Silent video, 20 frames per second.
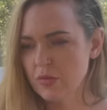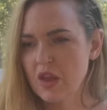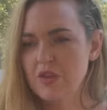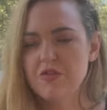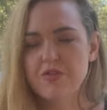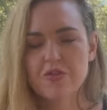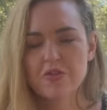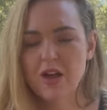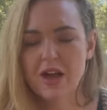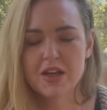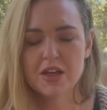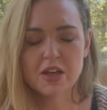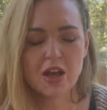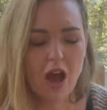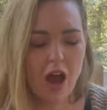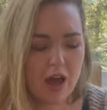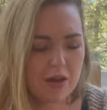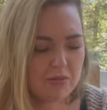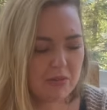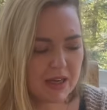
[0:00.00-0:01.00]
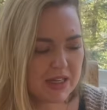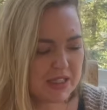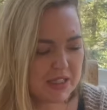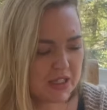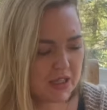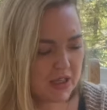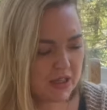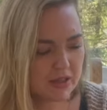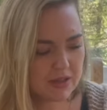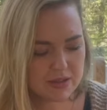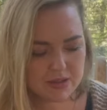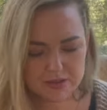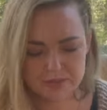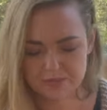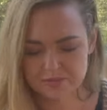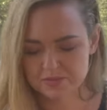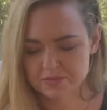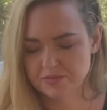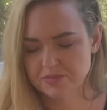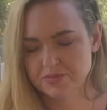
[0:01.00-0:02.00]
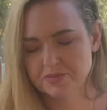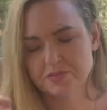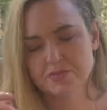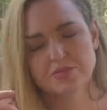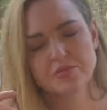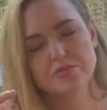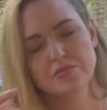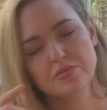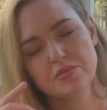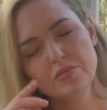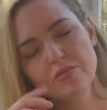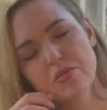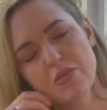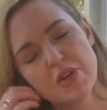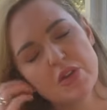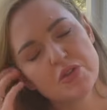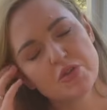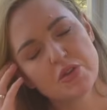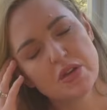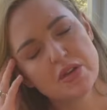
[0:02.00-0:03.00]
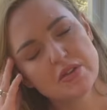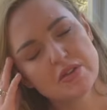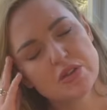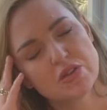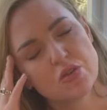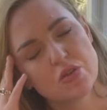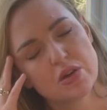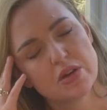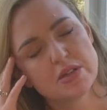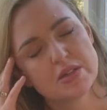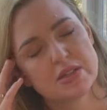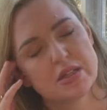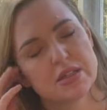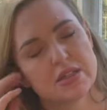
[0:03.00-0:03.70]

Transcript: Fret not, my dears. Three of Swords,